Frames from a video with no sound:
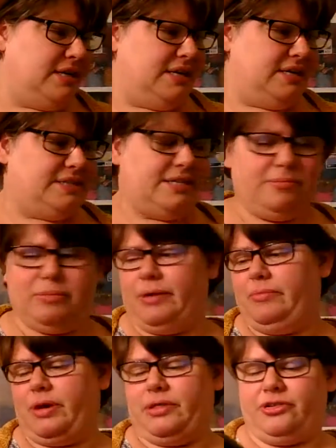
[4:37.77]
see my
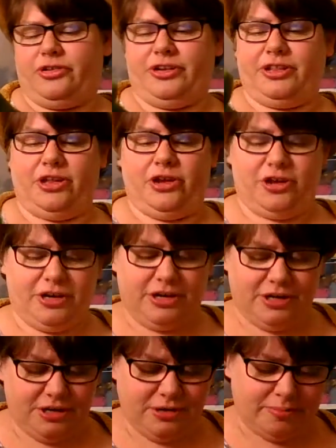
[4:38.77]
mother-in-law.
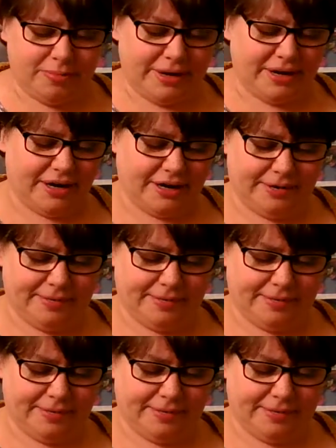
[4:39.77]
But